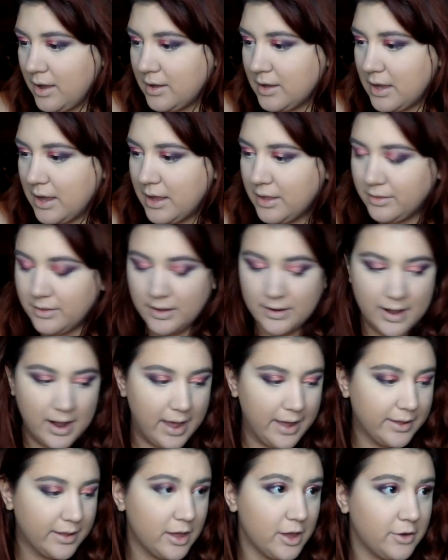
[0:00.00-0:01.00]
And then
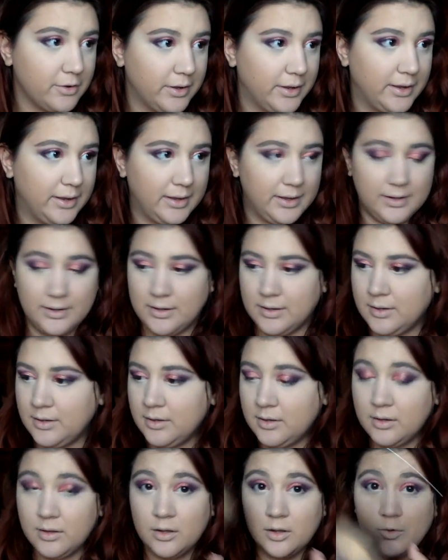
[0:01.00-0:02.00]
I go in
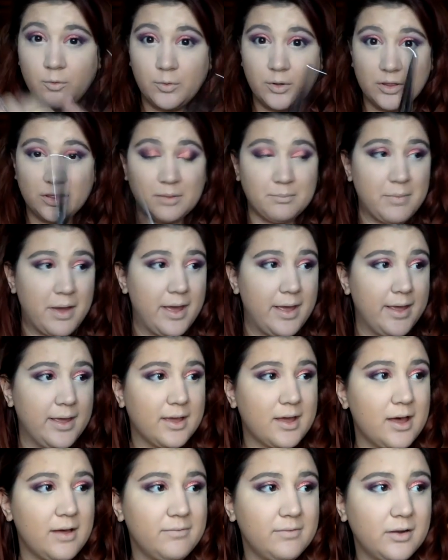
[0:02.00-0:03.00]
with my
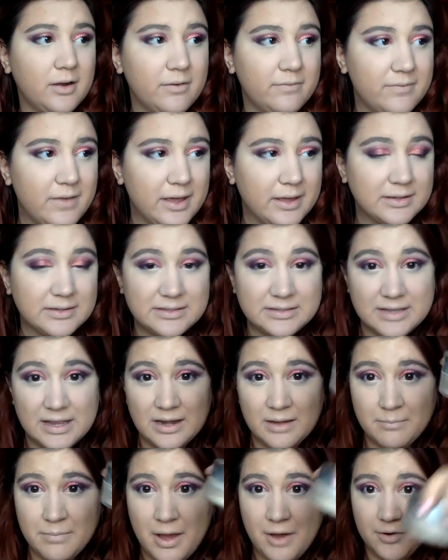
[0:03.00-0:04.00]
Cover FX
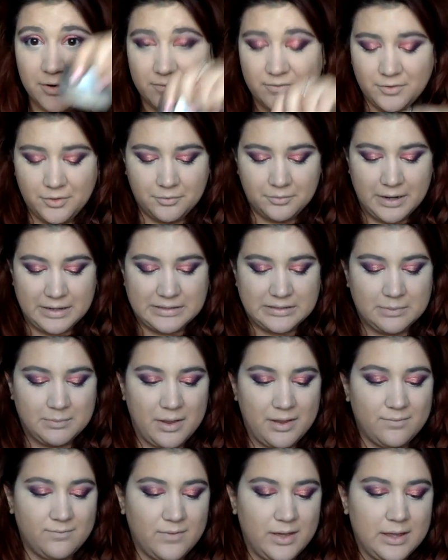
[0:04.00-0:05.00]
setting powder for the rest of
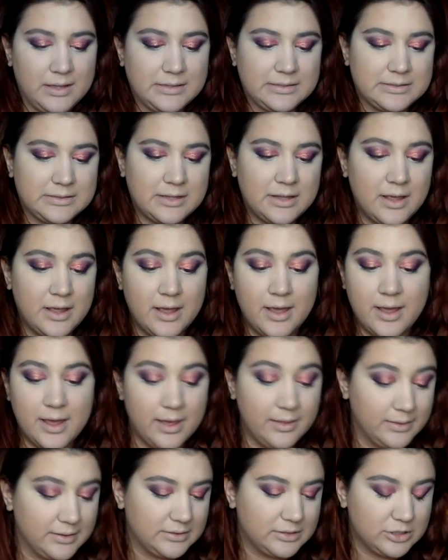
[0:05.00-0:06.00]
my face.
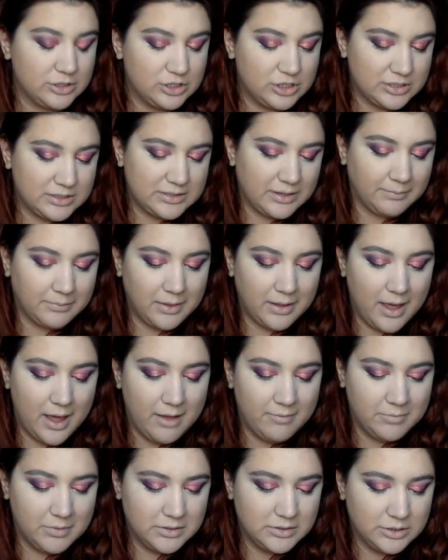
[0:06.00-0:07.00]
And this is just something
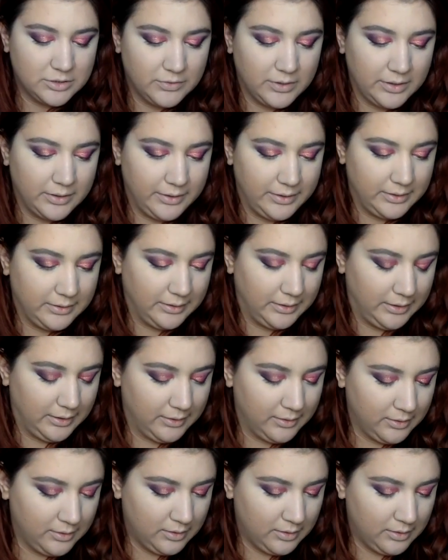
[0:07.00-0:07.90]
I've been doing lately.